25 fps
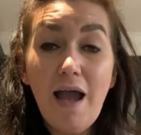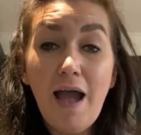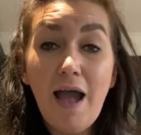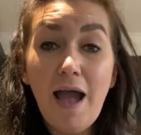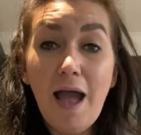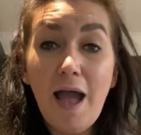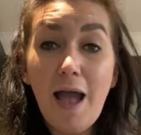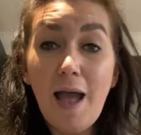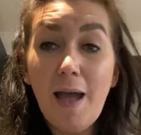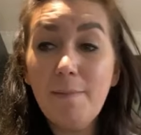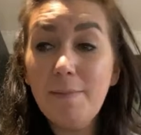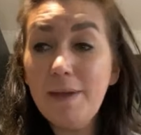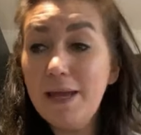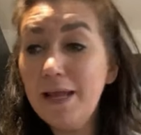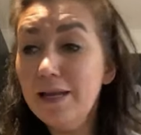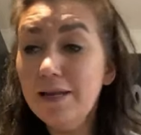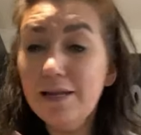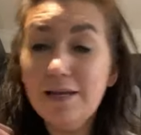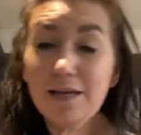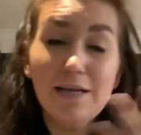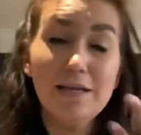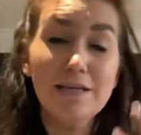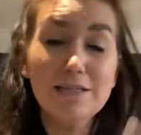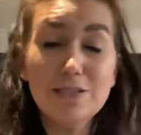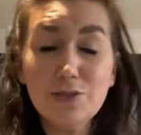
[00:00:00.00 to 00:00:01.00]

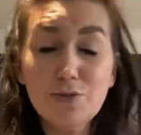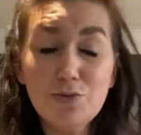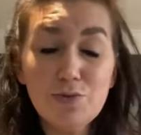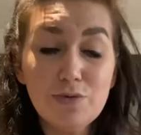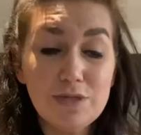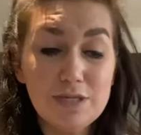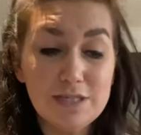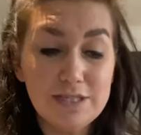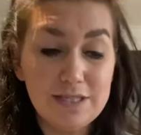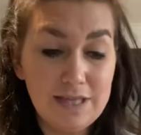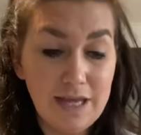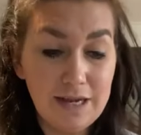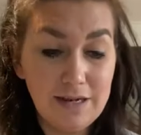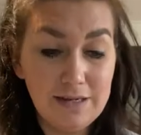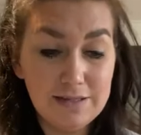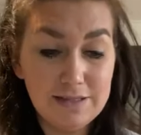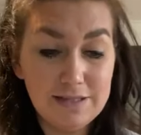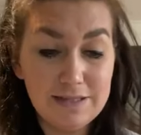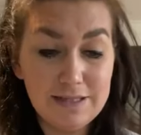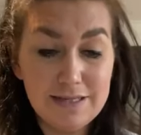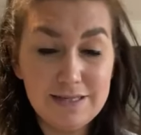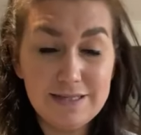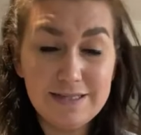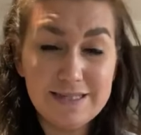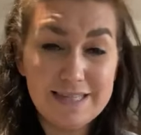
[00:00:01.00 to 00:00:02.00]
Alerts all the
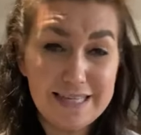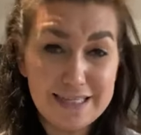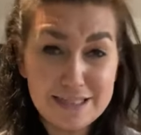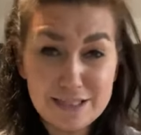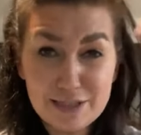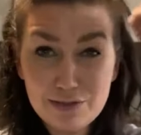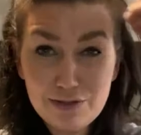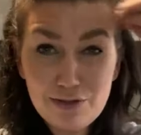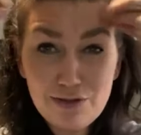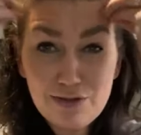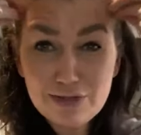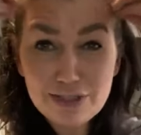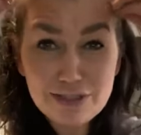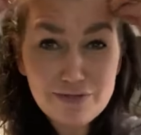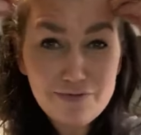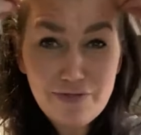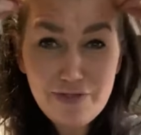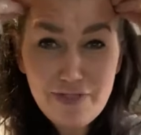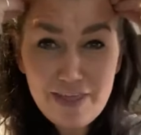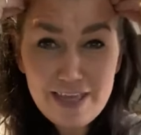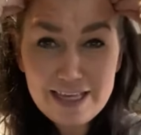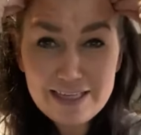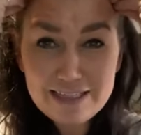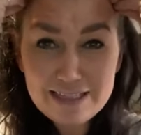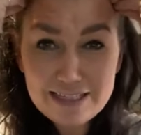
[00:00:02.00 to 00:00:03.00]
sensors, gets lots of
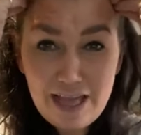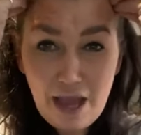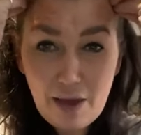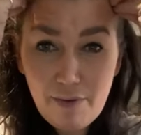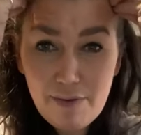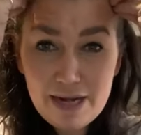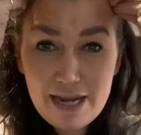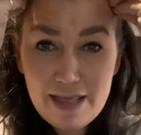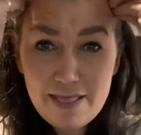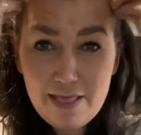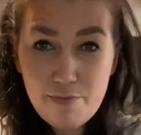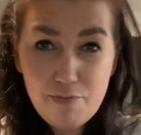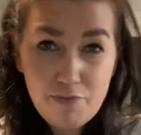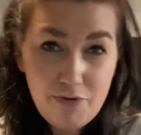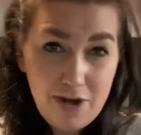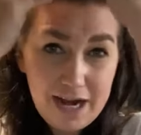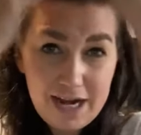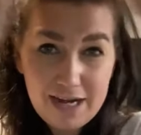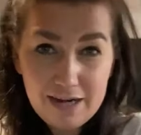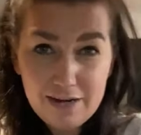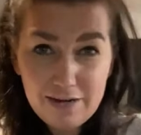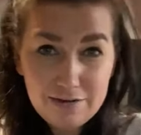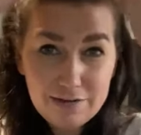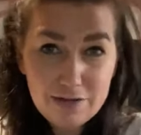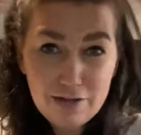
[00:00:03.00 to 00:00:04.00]
things going in the
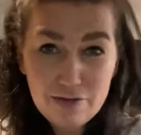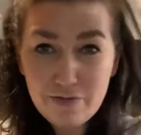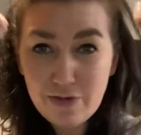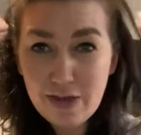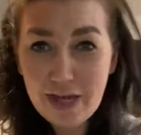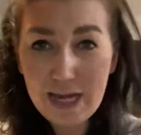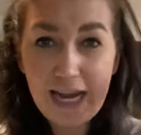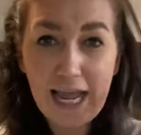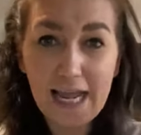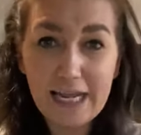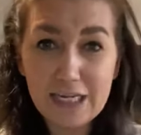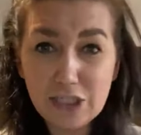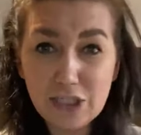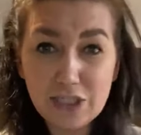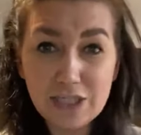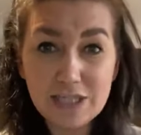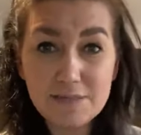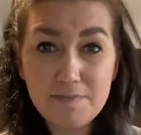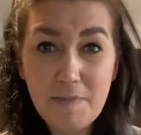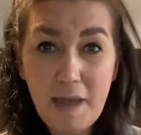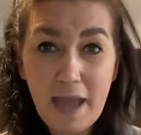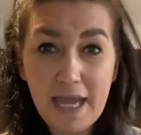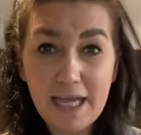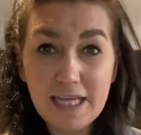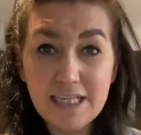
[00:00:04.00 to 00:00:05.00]
brain, lots of
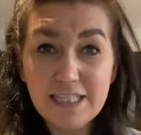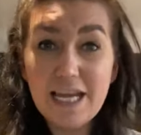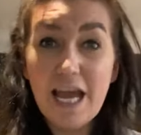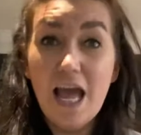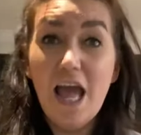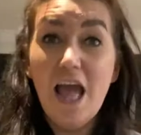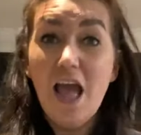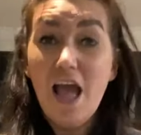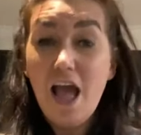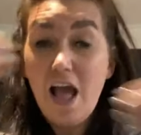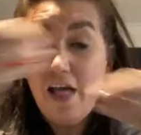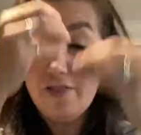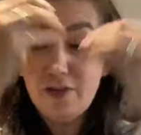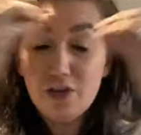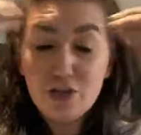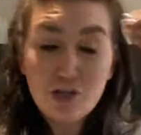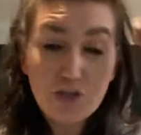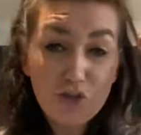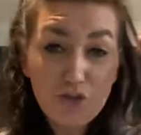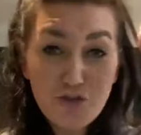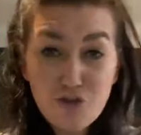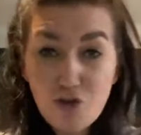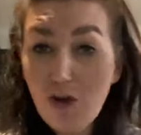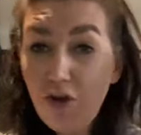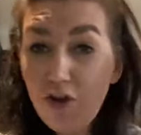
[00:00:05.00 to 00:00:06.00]
connections made. And the
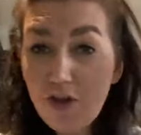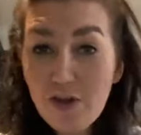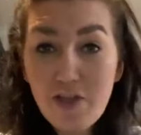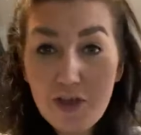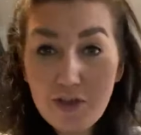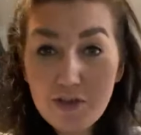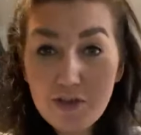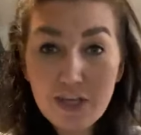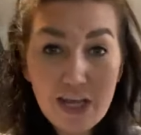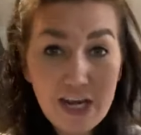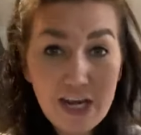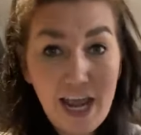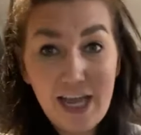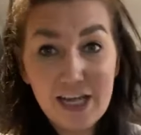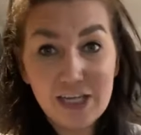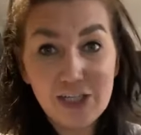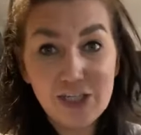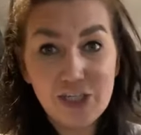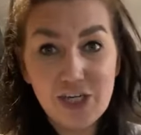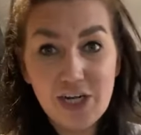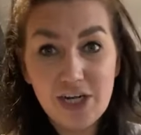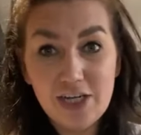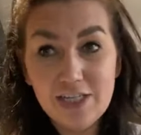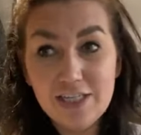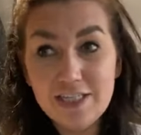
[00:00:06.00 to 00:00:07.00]
stronger those
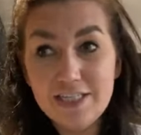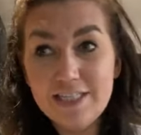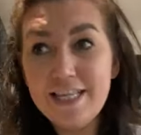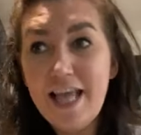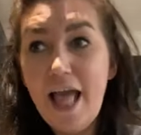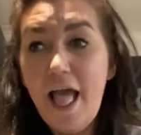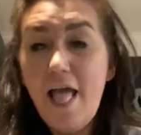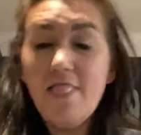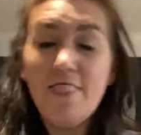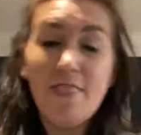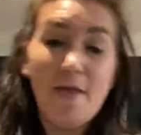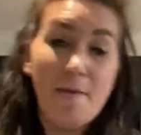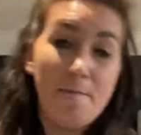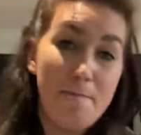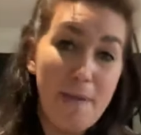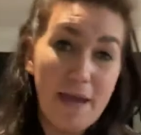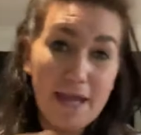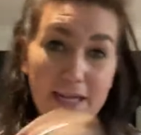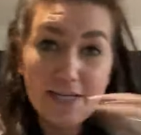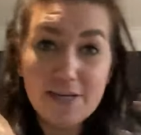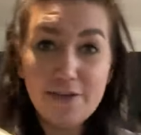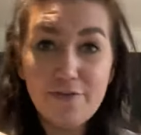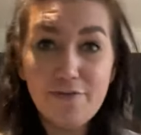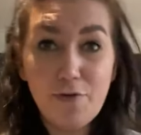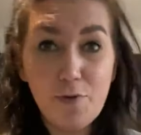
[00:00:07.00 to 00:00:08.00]
connections, the
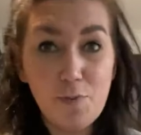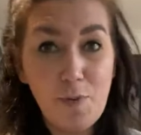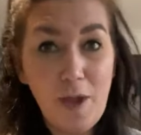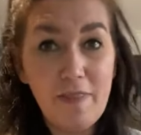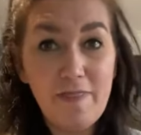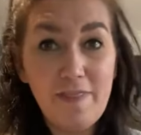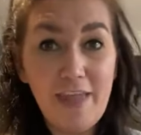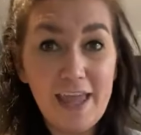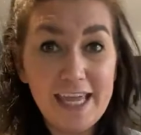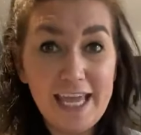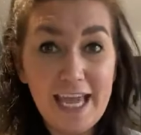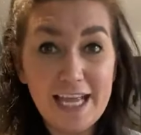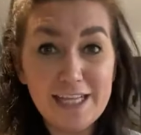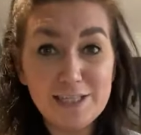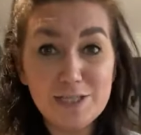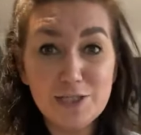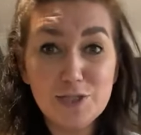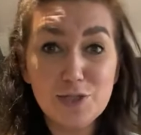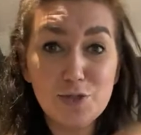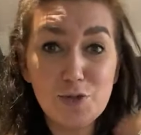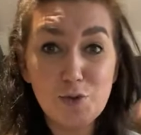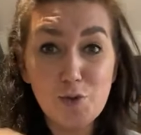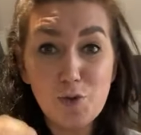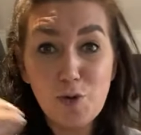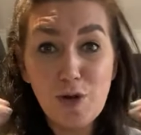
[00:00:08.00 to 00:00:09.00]
better for when they get to
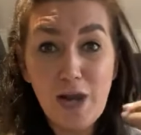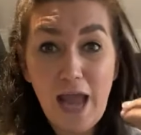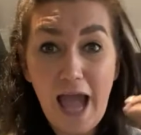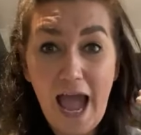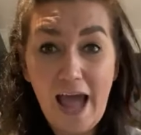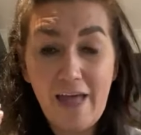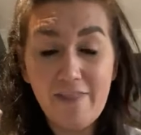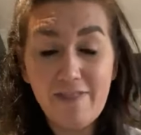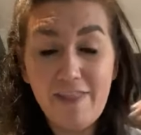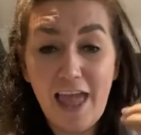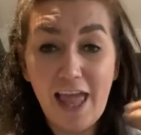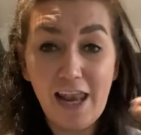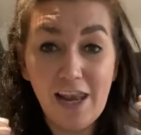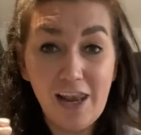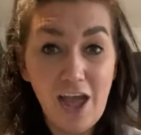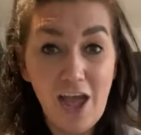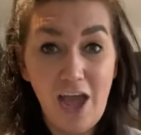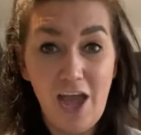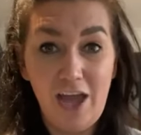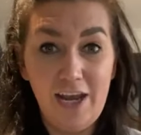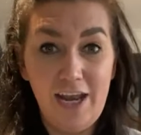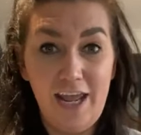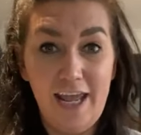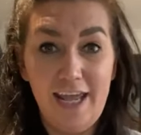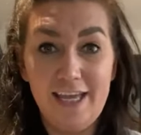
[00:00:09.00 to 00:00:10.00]
school and they're
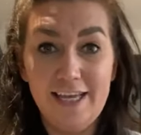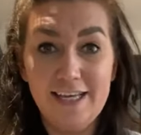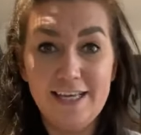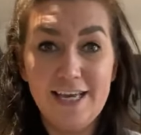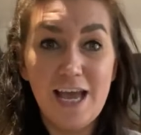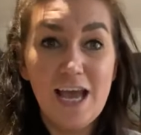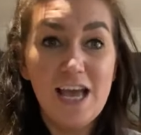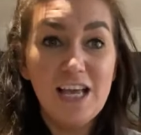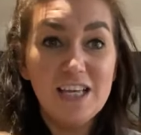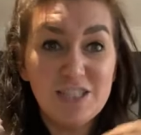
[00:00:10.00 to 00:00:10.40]
learning.